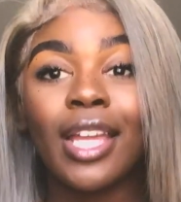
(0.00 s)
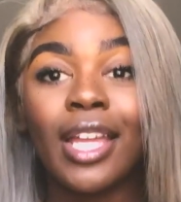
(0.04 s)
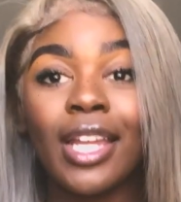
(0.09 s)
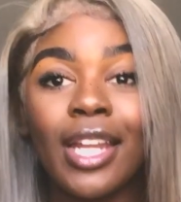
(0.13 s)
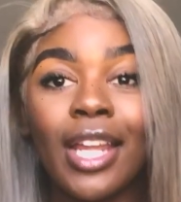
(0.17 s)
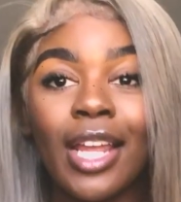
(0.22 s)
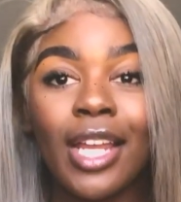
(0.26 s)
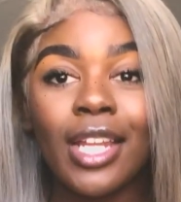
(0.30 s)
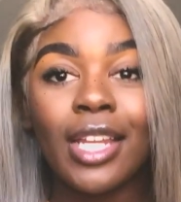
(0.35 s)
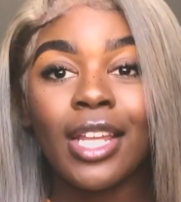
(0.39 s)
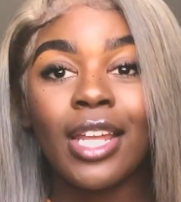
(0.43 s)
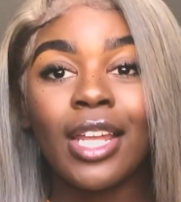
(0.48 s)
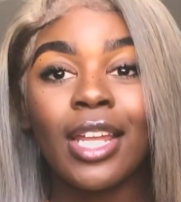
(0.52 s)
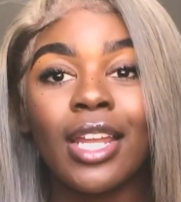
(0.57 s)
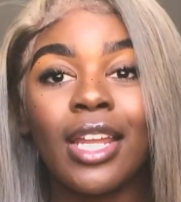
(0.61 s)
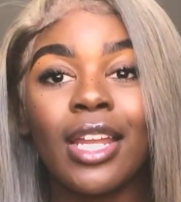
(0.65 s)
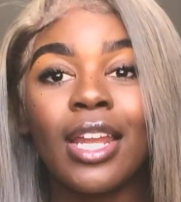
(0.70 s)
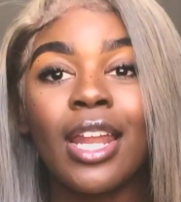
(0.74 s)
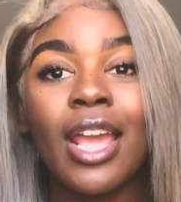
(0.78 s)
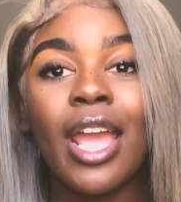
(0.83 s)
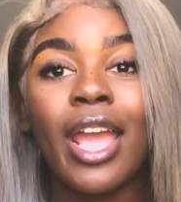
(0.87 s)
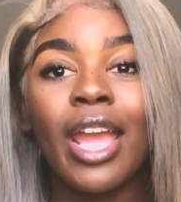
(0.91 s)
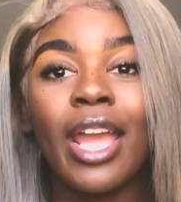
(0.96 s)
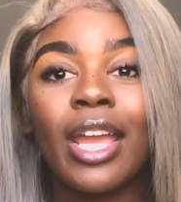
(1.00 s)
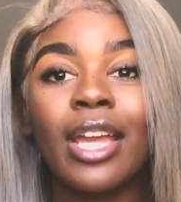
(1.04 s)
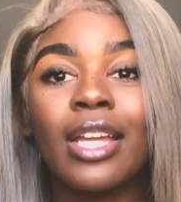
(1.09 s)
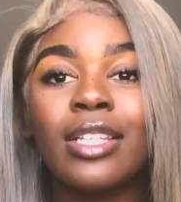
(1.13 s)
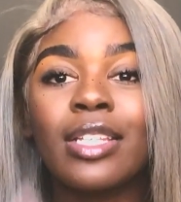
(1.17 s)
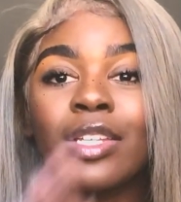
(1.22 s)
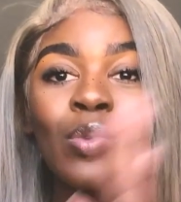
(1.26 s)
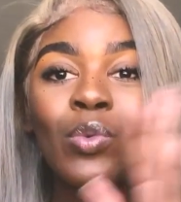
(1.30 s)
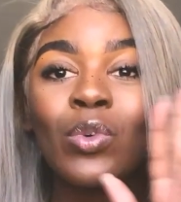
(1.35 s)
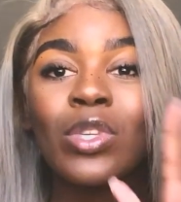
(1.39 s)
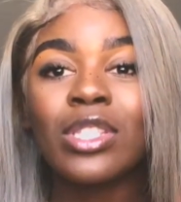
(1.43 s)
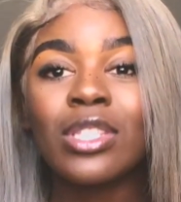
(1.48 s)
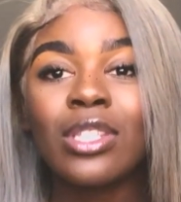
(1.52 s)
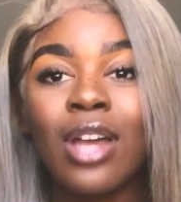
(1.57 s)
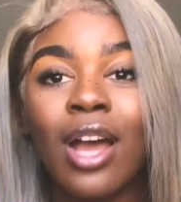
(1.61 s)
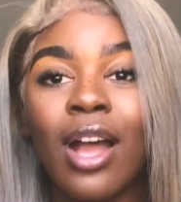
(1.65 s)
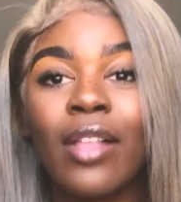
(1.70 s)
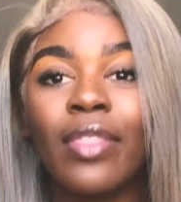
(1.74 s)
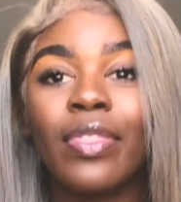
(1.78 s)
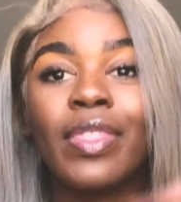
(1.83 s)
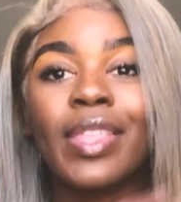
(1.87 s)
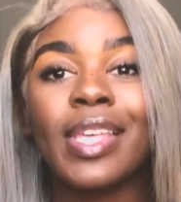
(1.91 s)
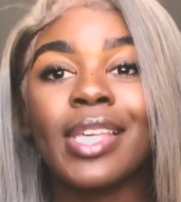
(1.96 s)
Canadian, and it was
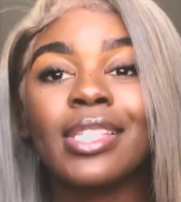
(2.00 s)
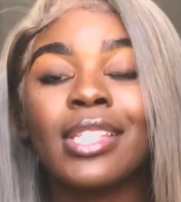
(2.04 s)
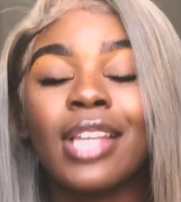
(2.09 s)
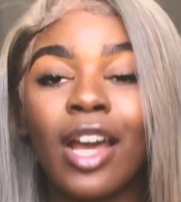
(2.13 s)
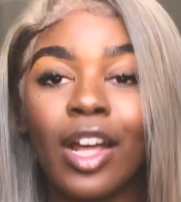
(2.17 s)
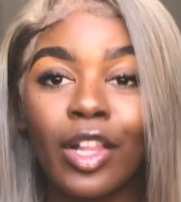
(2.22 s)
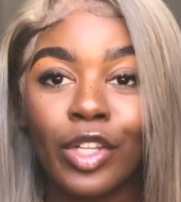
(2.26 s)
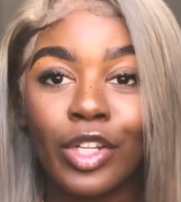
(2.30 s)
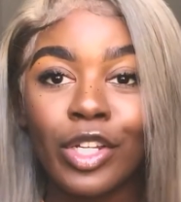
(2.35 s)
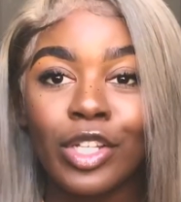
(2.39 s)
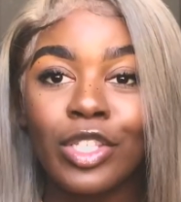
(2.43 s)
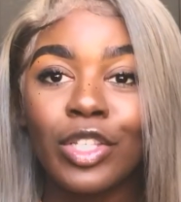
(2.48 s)
not this color.